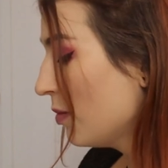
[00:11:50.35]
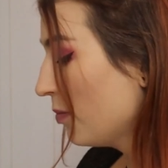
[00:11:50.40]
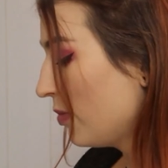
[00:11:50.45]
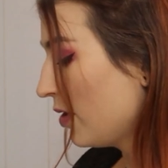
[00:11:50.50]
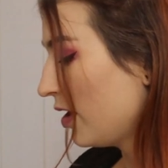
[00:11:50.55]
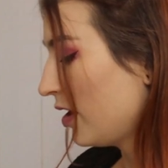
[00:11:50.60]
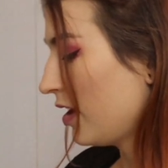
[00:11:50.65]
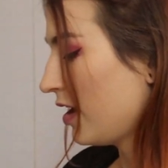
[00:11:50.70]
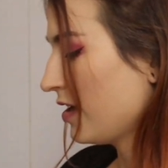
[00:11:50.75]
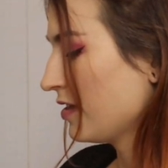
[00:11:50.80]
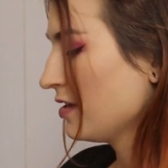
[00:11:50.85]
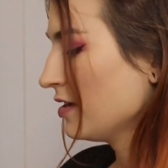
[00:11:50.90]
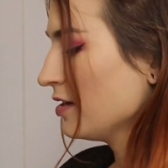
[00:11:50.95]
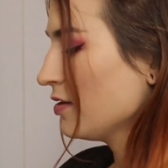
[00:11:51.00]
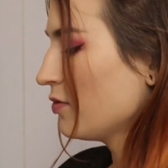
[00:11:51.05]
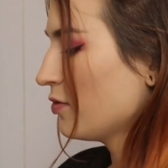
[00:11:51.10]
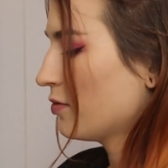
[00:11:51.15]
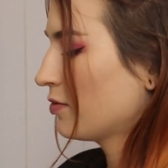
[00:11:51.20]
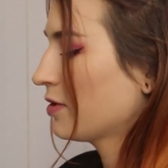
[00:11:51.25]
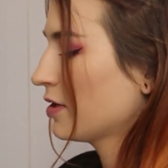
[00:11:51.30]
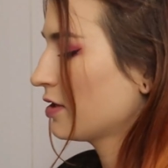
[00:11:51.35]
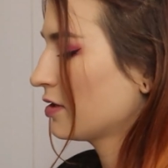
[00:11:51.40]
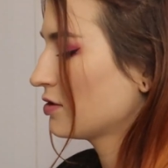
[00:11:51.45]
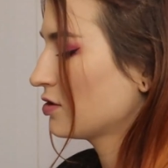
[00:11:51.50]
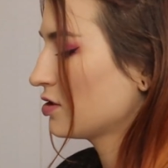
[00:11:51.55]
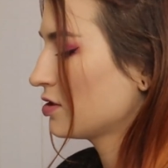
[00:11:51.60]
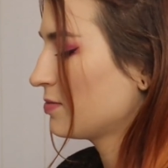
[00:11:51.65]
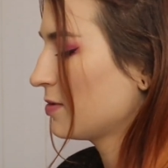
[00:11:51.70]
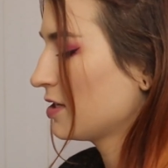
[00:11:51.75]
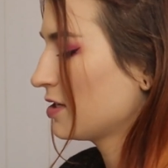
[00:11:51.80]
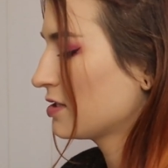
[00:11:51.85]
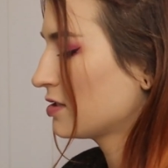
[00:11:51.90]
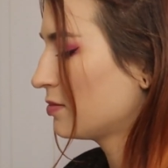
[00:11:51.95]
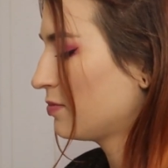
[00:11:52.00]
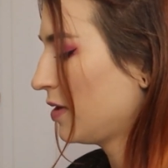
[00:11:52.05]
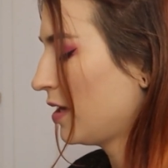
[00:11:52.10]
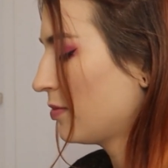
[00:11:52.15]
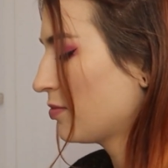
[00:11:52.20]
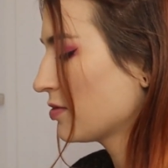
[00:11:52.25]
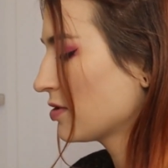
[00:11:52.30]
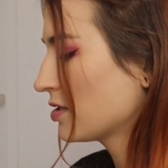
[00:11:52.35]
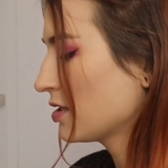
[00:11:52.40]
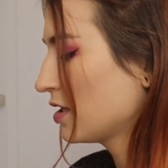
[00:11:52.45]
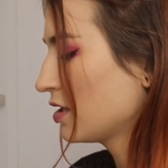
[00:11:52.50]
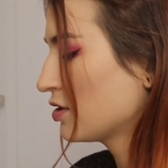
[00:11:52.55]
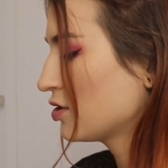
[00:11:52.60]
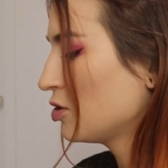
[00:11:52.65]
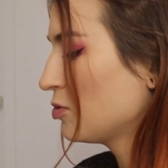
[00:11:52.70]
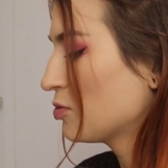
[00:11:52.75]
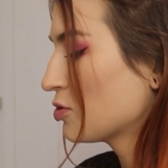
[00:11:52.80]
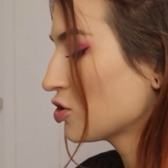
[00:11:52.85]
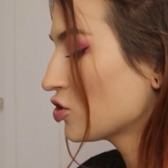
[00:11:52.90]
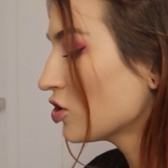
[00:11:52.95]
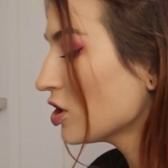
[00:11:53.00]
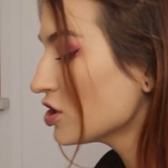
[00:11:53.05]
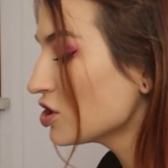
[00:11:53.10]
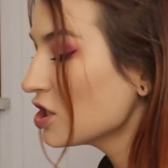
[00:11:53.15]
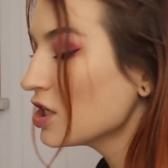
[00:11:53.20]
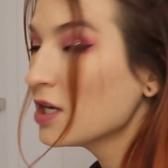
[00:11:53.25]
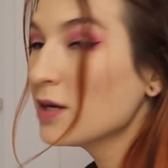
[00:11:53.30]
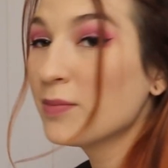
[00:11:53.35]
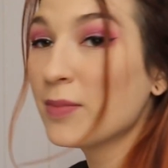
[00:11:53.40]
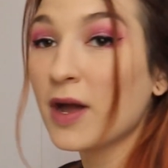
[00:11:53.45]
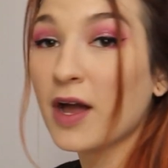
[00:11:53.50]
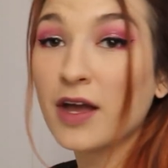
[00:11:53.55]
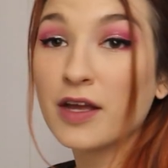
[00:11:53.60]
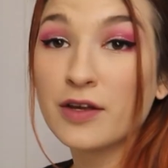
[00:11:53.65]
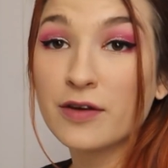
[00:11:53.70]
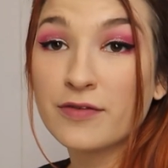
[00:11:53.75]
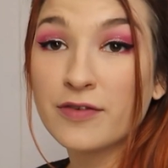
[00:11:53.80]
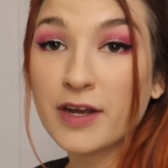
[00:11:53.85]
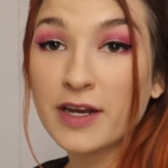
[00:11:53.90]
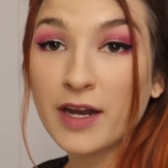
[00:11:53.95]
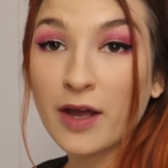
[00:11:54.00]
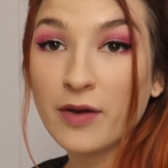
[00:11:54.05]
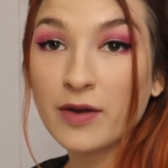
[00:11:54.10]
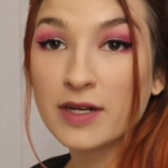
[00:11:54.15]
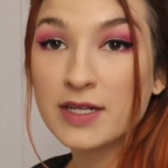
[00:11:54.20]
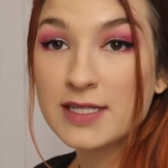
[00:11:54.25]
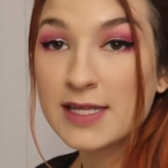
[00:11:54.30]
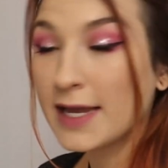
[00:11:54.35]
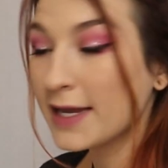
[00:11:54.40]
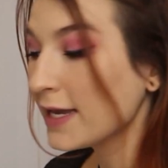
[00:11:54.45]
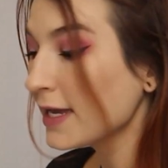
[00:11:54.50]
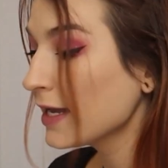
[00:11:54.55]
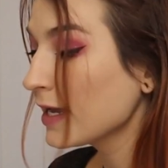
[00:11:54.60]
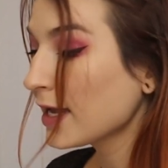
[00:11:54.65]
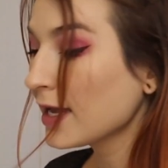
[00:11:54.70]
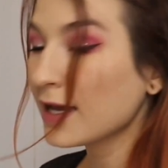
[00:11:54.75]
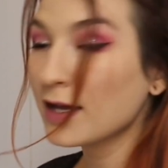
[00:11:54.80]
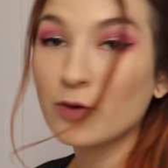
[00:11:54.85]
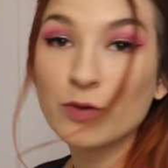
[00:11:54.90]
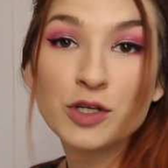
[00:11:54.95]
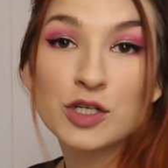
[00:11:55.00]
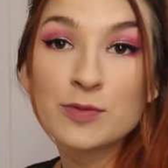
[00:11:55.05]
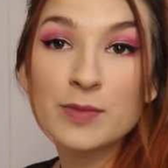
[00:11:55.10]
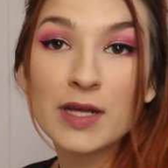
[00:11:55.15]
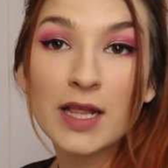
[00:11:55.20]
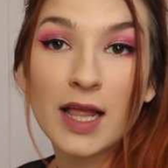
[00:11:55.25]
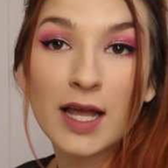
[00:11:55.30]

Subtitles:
but I think it will work just because the paper is like super stretchy, but you'll find out in a second, and wish me